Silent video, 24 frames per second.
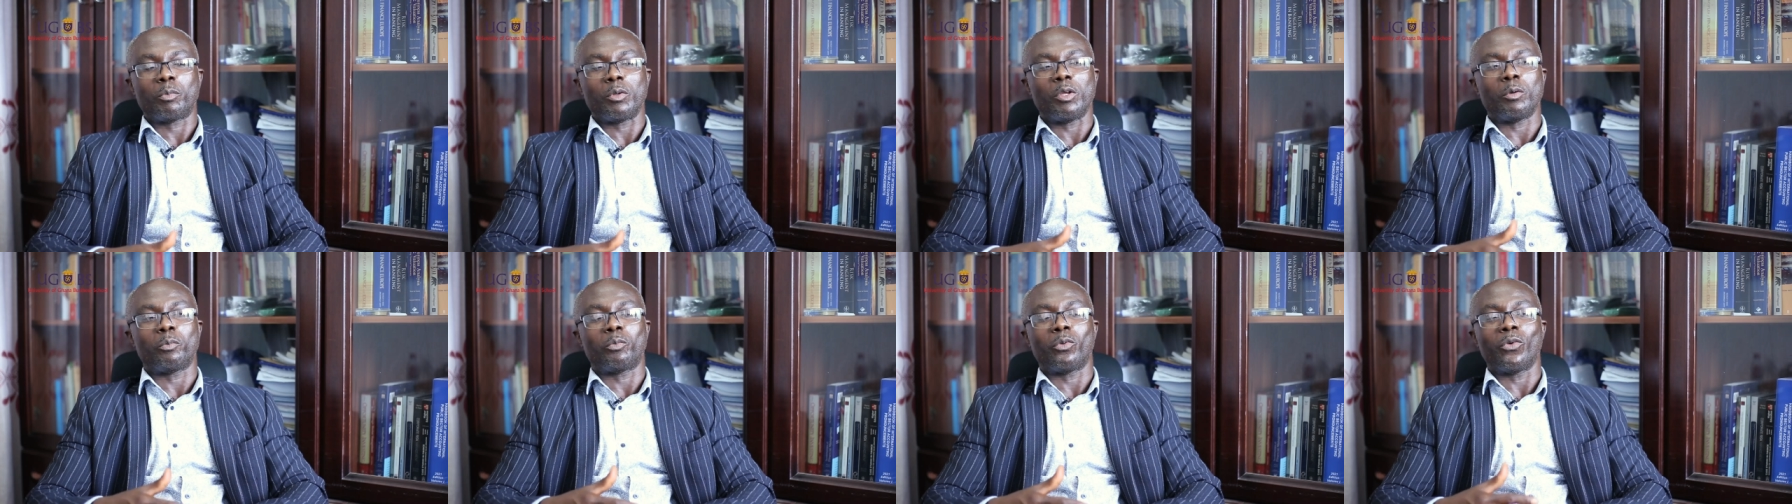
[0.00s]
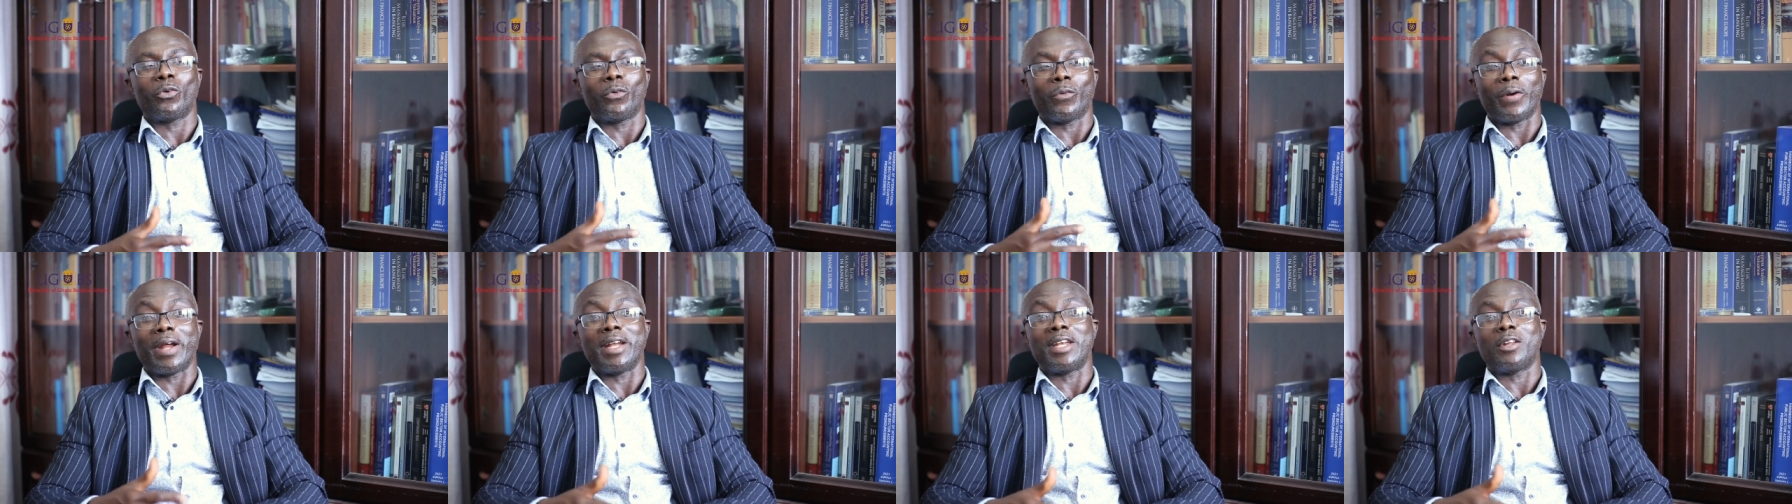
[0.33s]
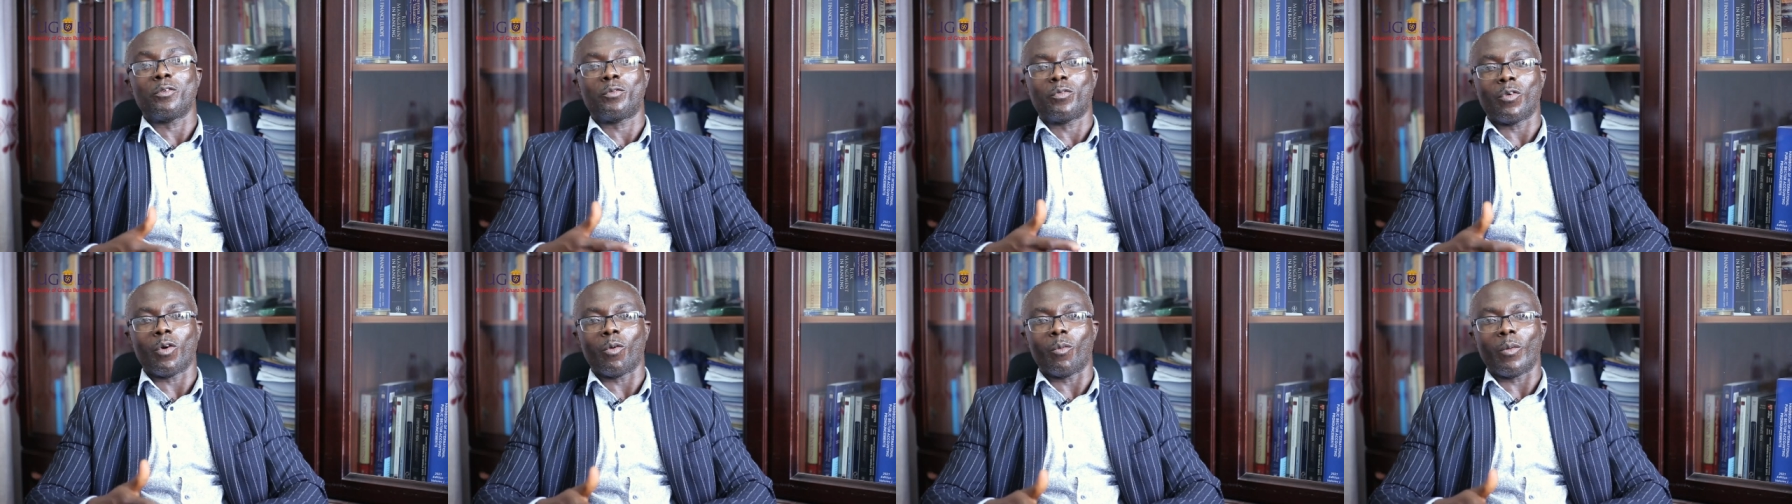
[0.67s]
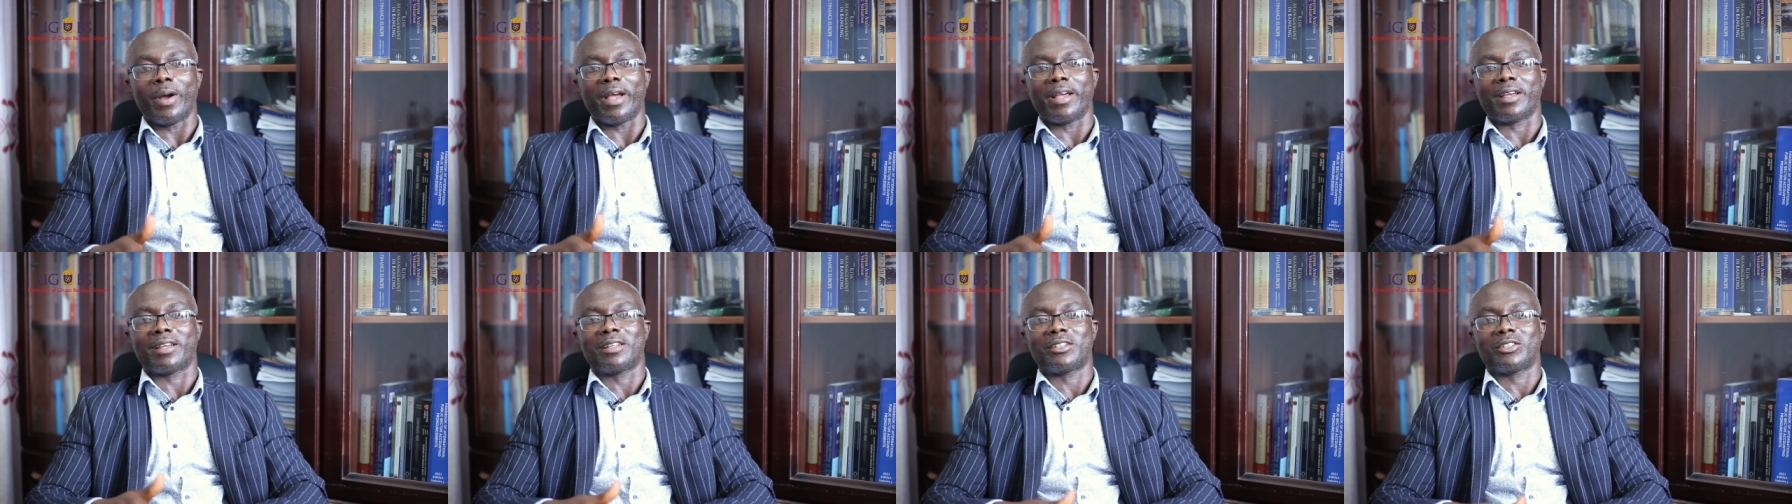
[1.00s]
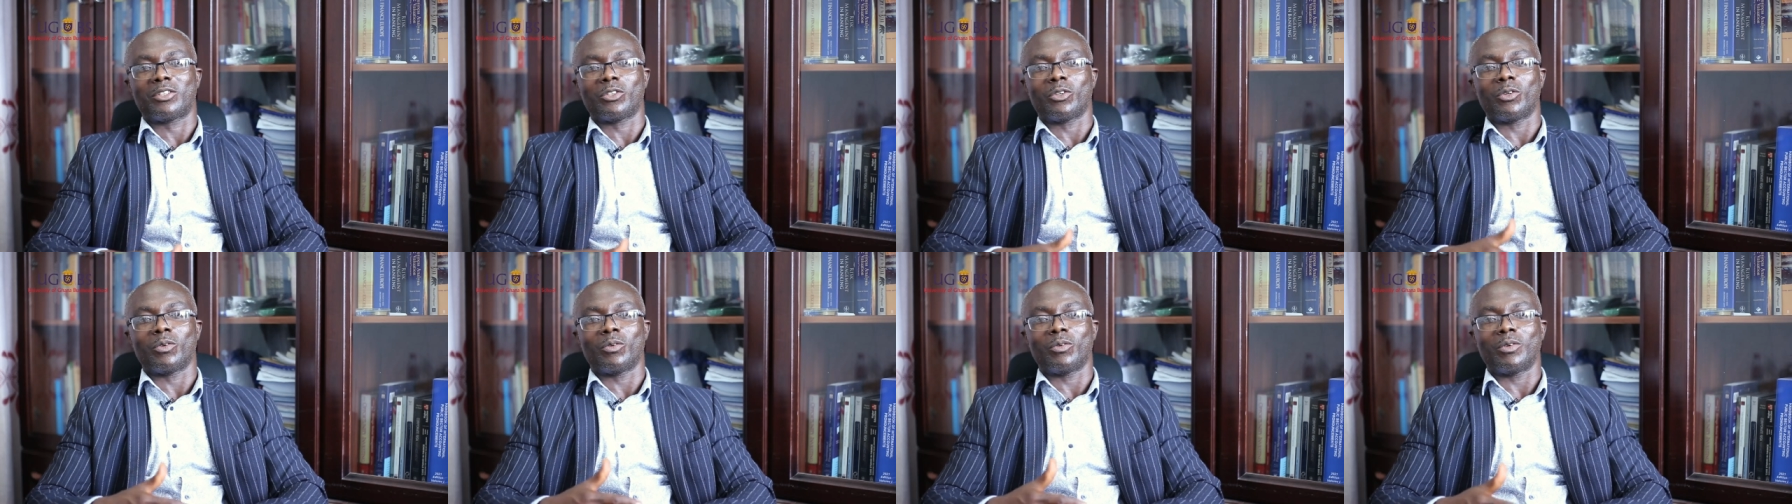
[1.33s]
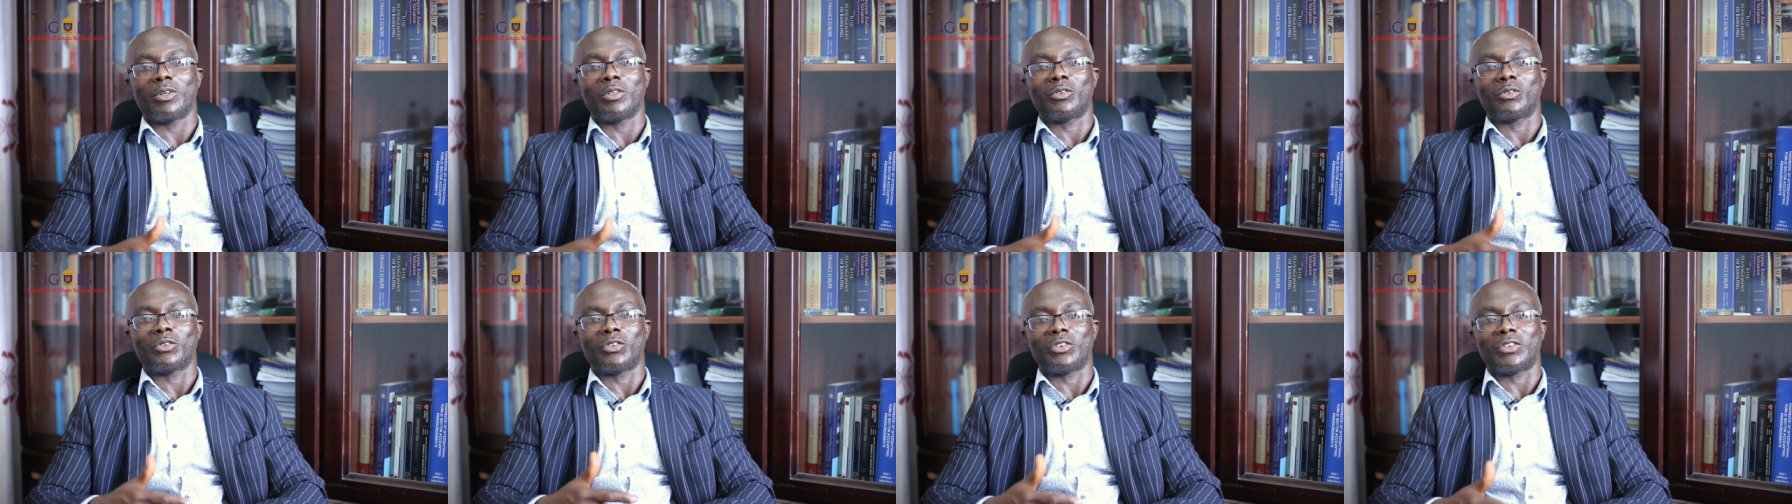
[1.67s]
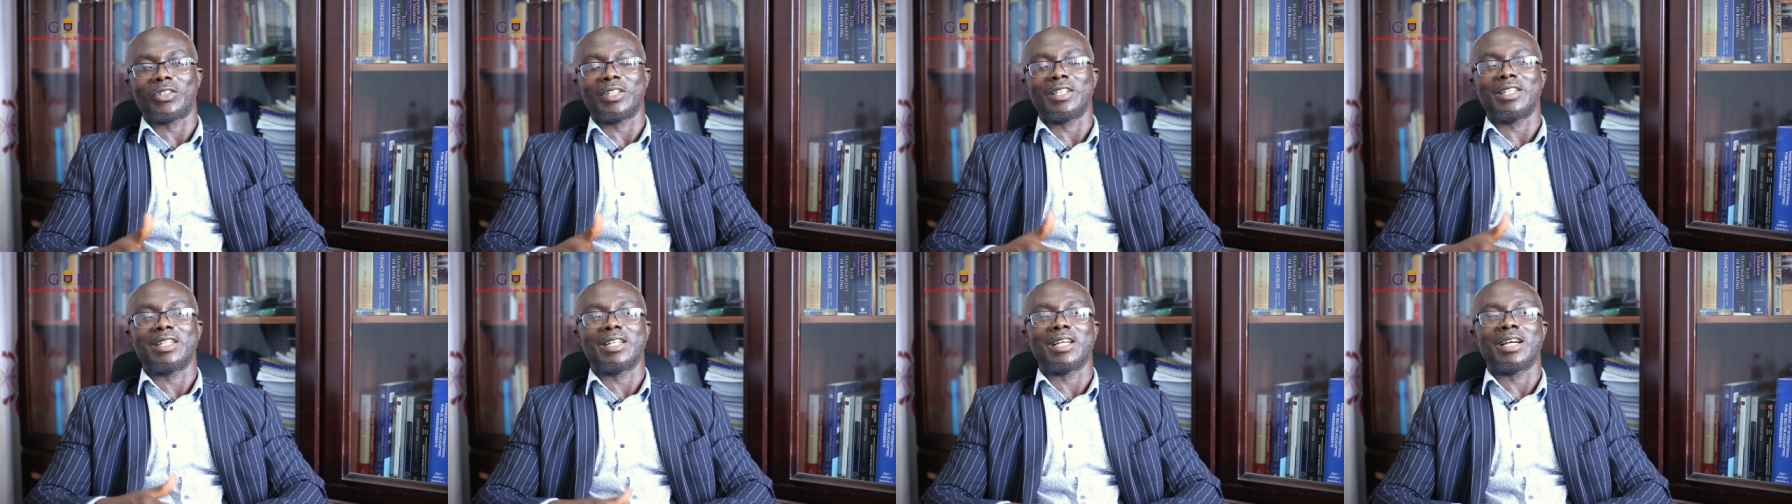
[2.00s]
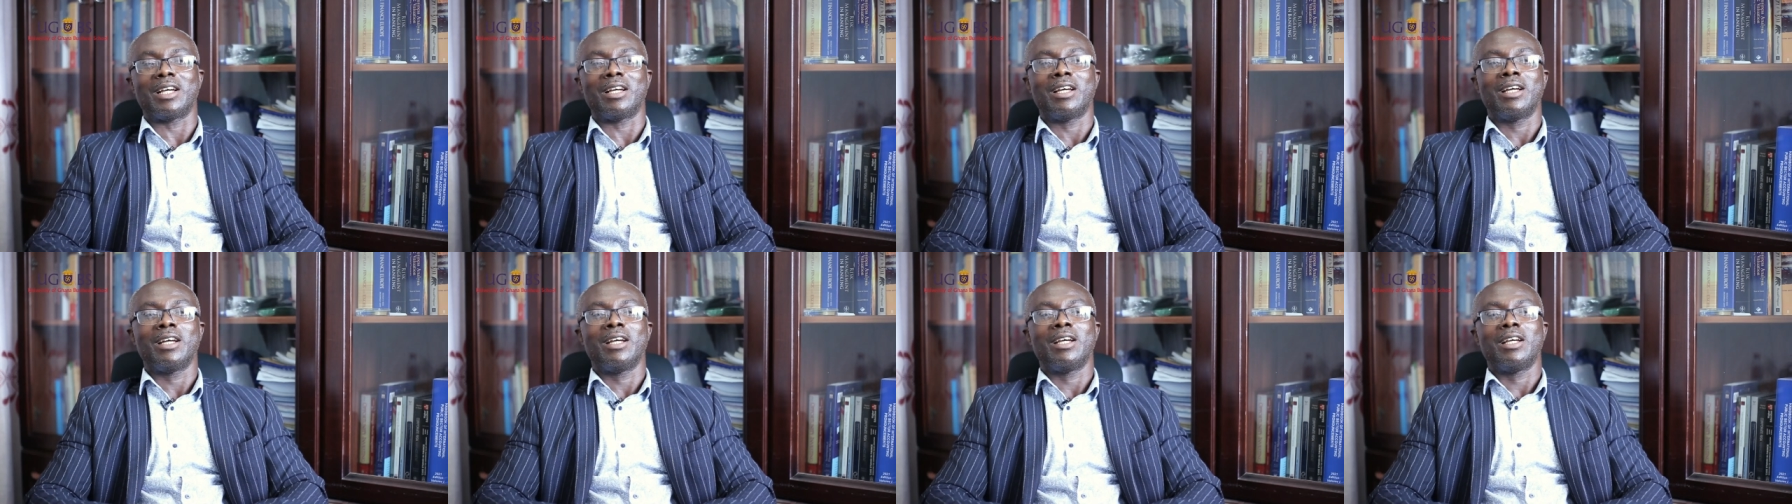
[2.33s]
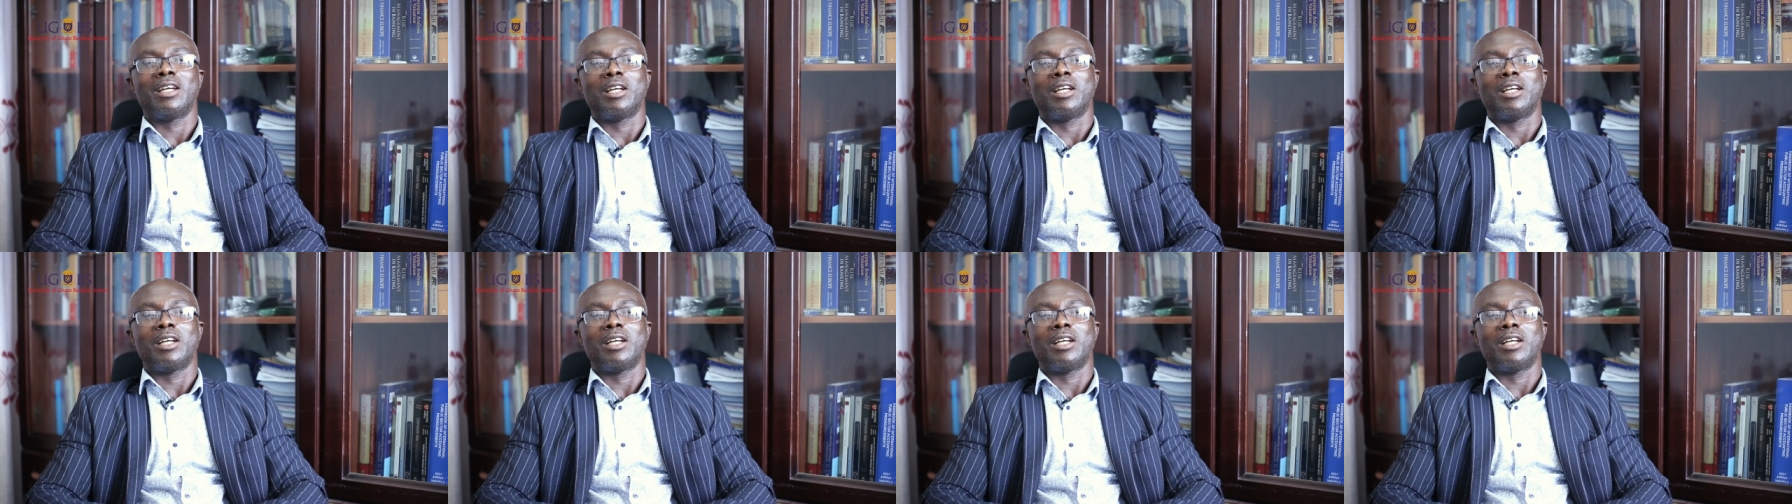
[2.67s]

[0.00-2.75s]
people ready for work. So we want to see their